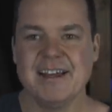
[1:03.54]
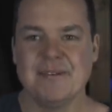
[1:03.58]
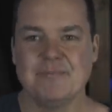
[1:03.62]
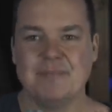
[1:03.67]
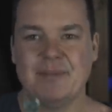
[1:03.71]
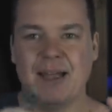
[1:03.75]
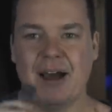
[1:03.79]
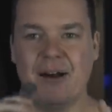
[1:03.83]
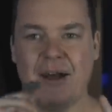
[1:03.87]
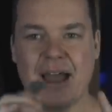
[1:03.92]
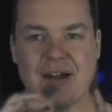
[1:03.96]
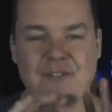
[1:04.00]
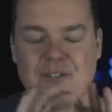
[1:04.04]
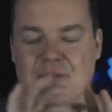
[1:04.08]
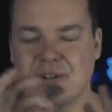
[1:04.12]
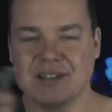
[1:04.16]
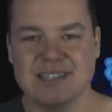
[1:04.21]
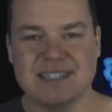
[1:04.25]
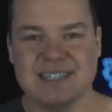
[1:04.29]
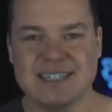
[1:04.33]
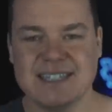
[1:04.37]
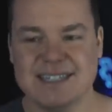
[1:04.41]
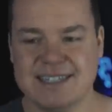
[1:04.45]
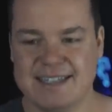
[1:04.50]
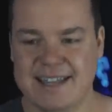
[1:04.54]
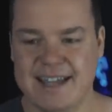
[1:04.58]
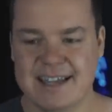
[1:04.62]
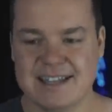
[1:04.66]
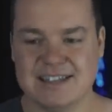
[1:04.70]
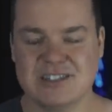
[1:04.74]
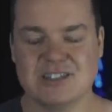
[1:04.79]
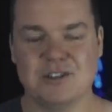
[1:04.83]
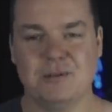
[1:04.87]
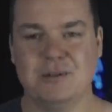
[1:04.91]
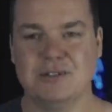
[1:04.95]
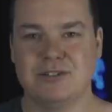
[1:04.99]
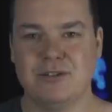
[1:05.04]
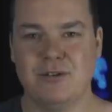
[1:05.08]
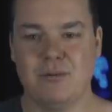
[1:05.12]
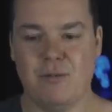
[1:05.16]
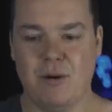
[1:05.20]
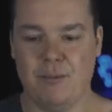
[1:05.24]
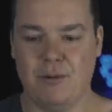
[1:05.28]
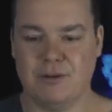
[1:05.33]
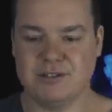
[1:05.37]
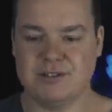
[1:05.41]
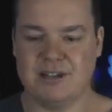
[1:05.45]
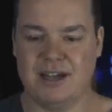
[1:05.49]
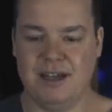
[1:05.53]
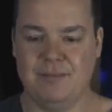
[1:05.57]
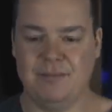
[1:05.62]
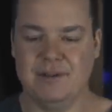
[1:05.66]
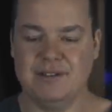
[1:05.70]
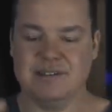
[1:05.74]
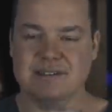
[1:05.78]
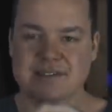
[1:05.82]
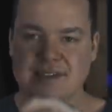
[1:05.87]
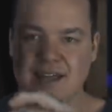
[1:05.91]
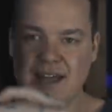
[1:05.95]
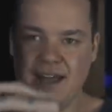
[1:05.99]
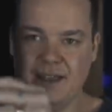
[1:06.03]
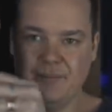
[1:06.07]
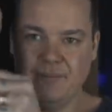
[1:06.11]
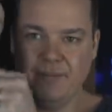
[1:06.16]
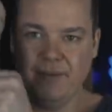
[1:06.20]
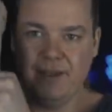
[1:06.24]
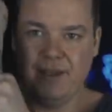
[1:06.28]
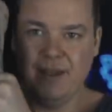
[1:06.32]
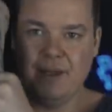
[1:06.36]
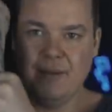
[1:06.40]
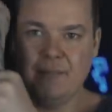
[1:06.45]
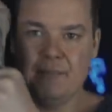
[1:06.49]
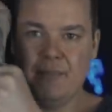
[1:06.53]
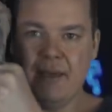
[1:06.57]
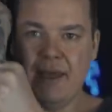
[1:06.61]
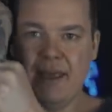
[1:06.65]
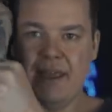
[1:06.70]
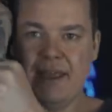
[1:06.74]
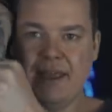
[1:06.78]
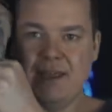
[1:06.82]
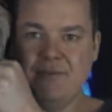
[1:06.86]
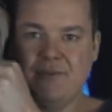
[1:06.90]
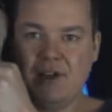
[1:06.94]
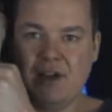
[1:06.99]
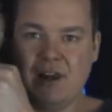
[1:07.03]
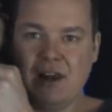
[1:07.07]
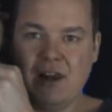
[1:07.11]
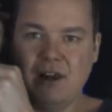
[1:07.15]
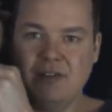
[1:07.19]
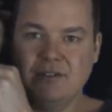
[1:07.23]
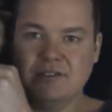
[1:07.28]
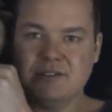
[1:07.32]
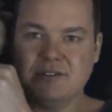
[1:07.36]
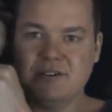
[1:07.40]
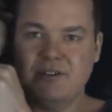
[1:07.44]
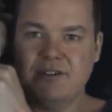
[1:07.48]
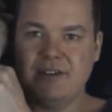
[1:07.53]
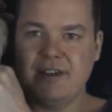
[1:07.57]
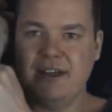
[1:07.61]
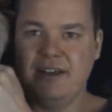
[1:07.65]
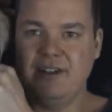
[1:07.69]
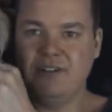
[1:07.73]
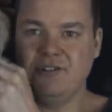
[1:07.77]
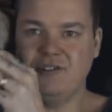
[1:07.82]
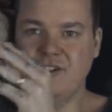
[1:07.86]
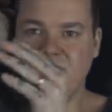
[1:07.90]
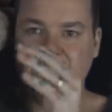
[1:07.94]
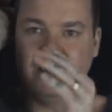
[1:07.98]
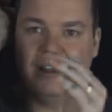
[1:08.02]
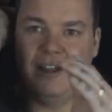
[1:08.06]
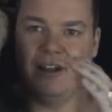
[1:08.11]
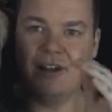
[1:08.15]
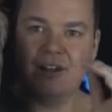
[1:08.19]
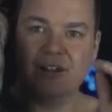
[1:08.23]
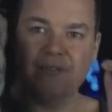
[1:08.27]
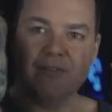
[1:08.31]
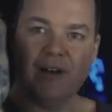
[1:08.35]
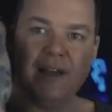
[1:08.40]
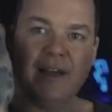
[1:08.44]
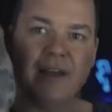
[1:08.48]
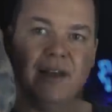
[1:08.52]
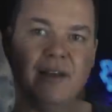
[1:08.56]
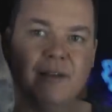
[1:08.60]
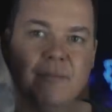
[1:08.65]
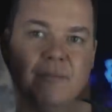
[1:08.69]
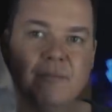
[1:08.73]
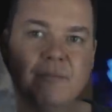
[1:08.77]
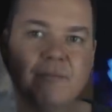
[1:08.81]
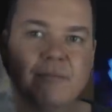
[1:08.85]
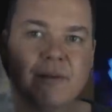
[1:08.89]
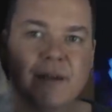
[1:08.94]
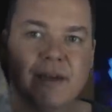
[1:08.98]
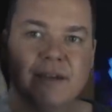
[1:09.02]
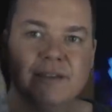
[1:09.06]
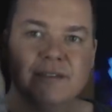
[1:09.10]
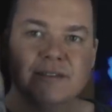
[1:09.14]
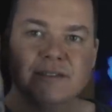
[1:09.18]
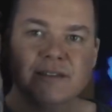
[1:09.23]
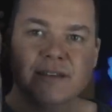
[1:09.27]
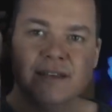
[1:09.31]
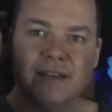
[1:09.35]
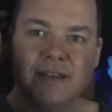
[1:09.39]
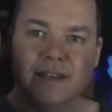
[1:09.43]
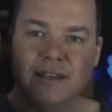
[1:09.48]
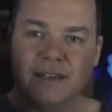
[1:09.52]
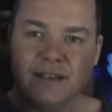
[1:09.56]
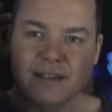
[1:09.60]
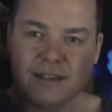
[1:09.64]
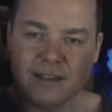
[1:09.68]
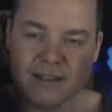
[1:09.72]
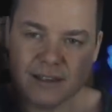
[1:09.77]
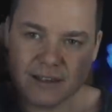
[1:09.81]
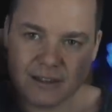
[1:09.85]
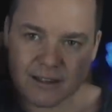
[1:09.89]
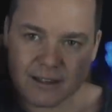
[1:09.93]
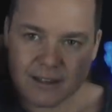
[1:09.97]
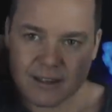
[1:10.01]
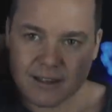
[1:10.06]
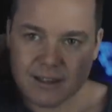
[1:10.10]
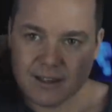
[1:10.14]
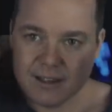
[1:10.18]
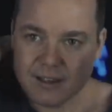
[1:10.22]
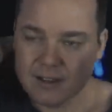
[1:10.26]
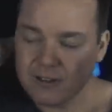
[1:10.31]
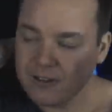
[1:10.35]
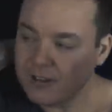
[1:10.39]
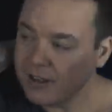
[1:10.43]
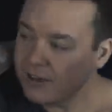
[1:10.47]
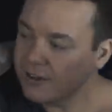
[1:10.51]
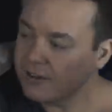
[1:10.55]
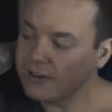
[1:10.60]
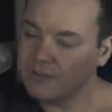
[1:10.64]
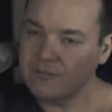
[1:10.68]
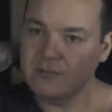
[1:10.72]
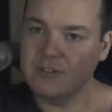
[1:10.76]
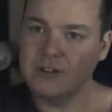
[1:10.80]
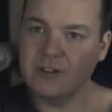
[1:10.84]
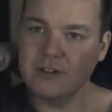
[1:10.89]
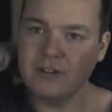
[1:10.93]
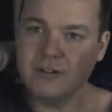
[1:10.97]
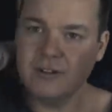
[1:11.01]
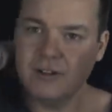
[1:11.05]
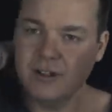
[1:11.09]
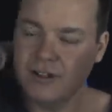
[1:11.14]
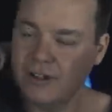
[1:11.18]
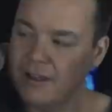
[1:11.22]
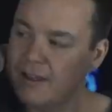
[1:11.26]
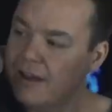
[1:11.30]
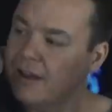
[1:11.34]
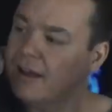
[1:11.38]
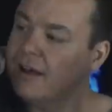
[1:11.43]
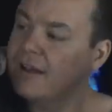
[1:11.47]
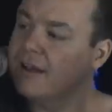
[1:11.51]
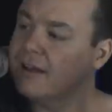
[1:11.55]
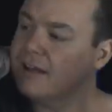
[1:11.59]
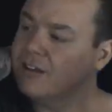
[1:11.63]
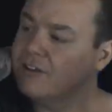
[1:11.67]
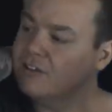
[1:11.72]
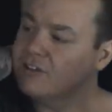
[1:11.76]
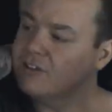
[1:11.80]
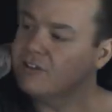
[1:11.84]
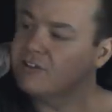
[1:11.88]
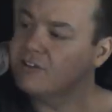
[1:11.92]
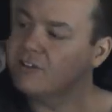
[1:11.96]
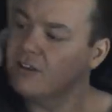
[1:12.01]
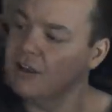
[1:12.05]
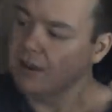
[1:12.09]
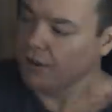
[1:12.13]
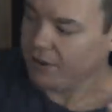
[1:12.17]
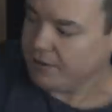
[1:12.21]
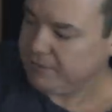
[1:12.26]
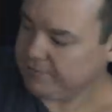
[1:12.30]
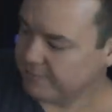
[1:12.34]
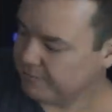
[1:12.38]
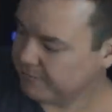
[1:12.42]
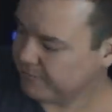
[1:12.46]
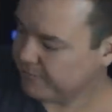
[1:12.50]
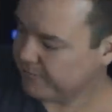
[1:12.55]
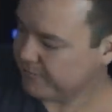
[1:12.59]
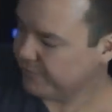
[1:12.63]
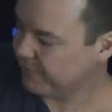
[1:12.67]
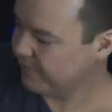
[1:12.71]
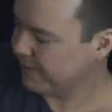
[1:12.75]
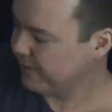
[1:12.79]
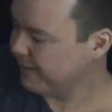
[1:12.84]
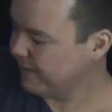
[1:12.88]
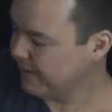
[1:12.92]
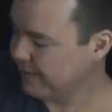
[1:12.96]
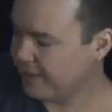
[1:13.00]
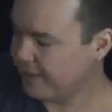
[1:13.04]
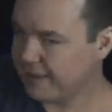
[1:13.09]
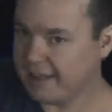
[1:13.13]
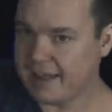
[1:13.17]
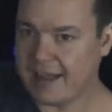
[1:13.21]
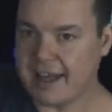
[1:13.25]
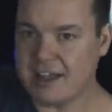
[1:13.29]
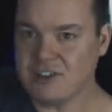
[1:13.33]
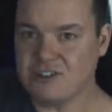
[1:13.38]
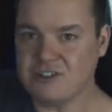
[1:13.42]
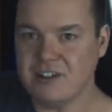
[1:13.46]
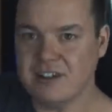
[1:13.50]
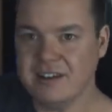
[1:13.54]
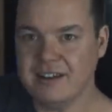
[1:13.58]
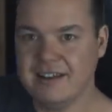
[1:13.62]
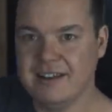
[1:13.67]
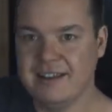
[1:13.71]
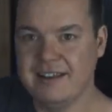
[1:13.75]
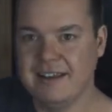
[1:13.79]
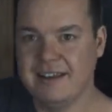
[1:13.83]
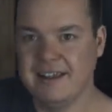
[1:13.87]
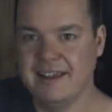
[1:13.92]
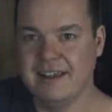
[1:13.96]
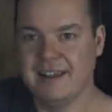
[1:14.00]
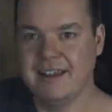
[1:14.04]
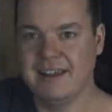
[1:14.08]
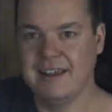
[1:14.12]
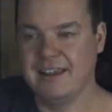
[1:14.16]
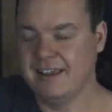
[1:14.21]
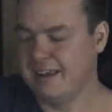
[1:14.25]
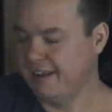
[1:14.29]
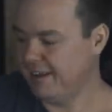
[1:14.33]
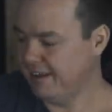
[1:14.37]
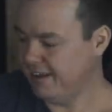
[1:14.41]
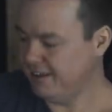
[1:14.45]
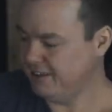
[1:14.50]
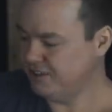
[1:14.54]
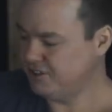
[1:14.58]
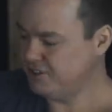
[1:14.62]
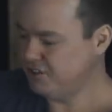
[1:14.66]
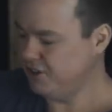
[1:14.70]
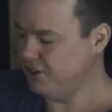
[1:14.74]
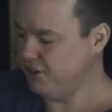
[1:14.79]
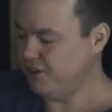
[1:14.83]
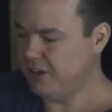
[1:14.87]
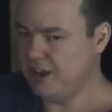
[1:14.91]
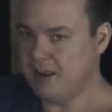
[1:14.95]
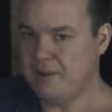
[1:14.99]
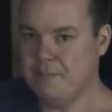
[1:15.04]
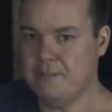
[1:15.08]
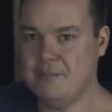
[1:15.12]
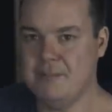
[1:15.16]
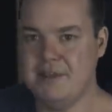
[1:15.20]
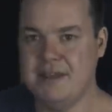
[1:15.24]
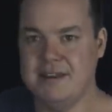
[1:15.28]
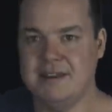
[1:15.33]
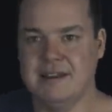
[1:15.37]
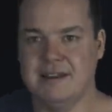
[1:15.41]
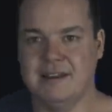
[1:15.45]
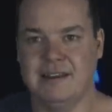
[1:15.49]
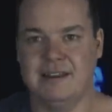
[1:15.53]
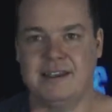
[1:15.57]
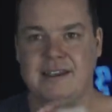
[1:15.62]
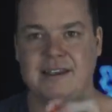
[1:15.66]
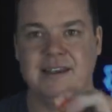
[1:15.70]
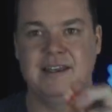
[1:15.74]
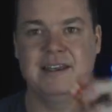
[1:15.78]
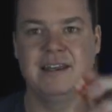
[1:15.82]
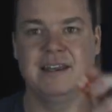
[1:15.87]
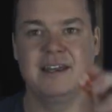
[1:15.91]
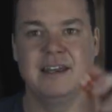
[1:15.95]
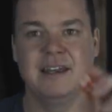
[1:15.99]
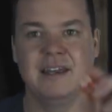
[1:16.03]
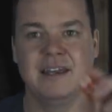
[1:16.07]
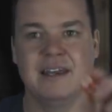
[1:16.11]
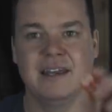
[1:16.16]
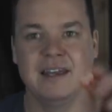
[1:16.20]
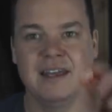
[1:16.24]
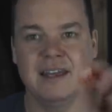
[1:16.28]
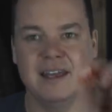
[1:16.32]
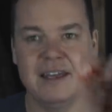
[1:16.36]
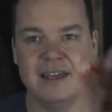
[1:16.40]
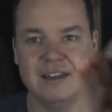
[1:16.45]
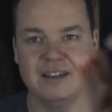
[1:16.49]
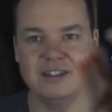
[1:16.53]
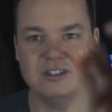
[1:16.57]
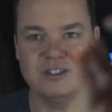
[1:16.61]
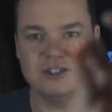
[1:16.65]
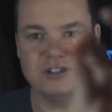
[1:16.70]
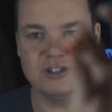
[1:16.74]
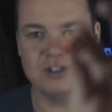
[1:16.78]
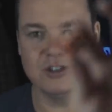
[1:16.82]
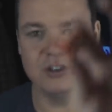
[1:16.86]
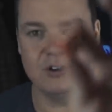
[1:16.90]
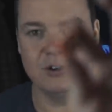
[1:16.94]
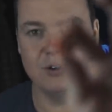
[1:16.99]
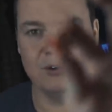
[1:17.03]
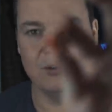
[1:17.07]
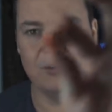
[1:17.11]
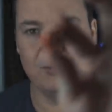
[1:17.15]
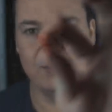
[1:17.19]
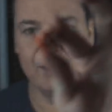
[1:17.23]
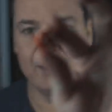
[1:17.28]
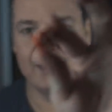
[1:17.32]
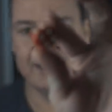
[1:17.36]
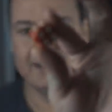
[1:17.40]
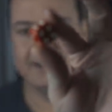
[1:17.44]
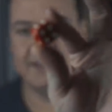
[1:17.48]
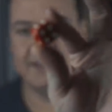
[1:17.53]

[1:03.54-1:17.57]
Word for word: now everyone's seen that, so we'll do it one more time. This time, pay even closer attention. Look, if I place the key here, you get a good view, I can just catch it and turn it immediately into a